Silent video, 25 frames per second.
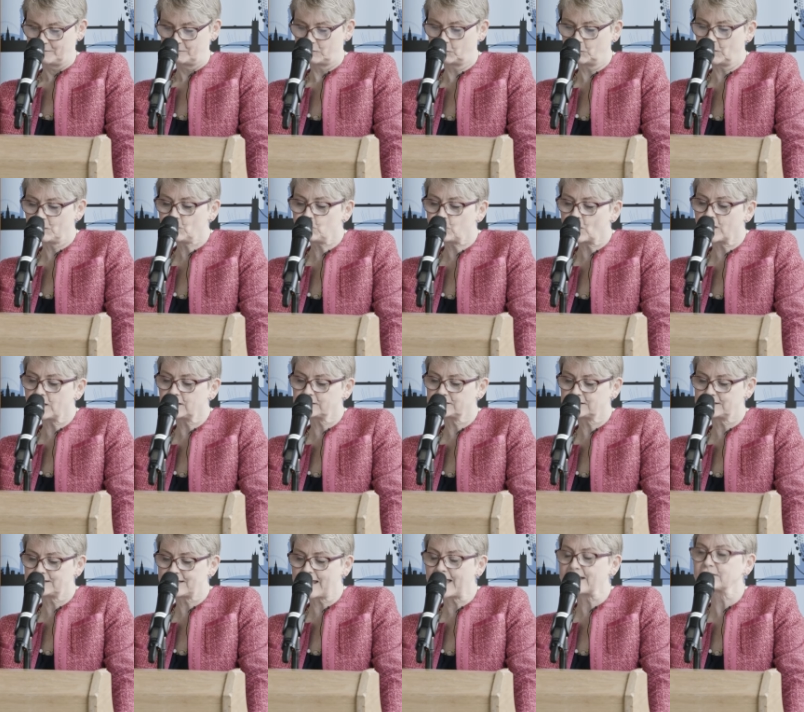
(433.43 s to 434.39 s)
But we
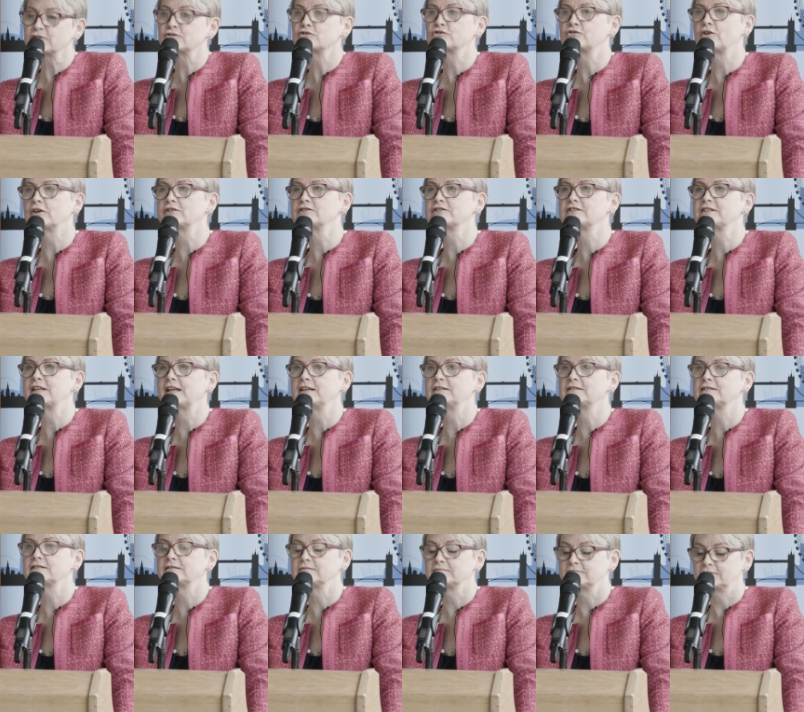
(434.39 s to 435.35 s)
weren't yet
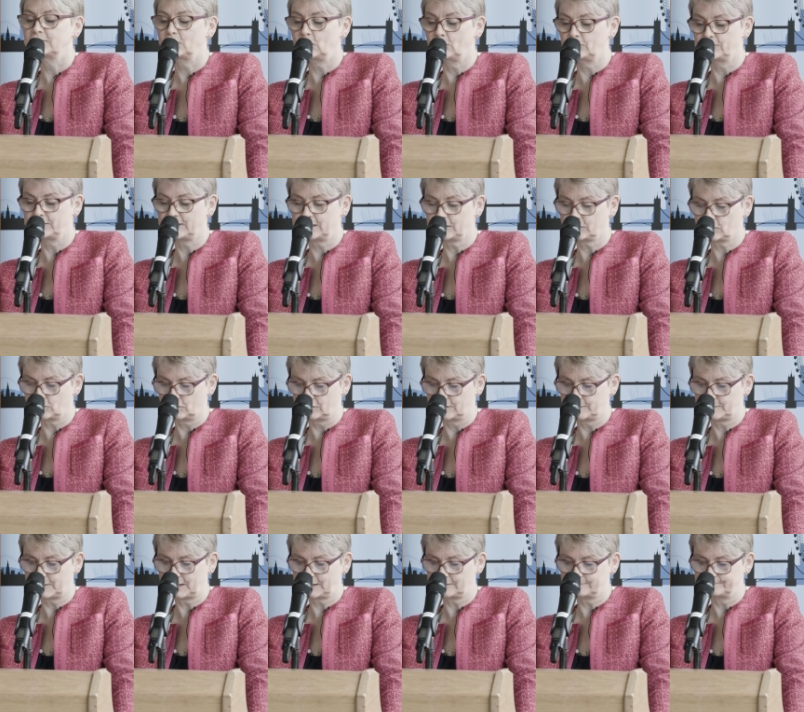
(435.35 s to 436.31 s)
trusted on the
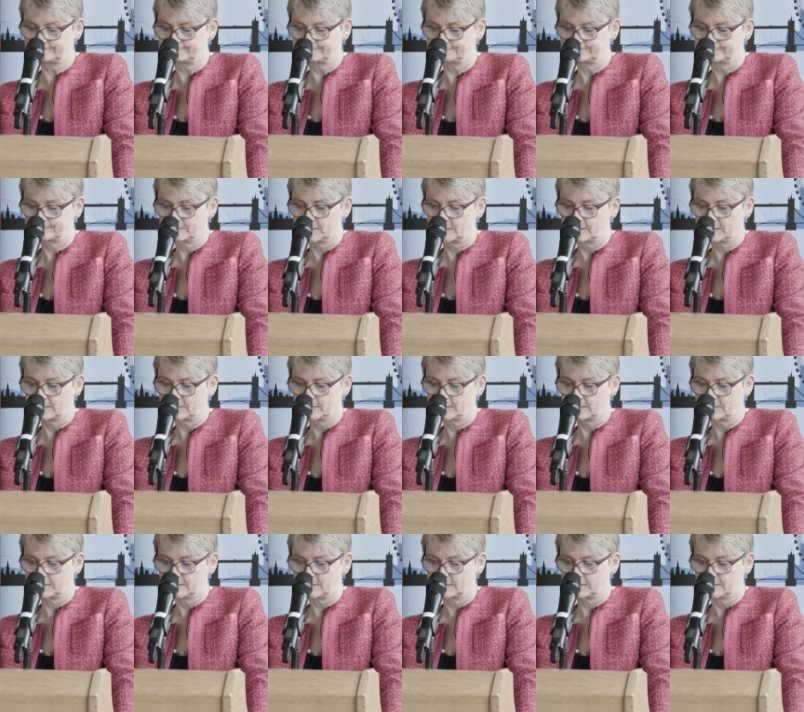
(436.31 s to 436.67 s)
economy.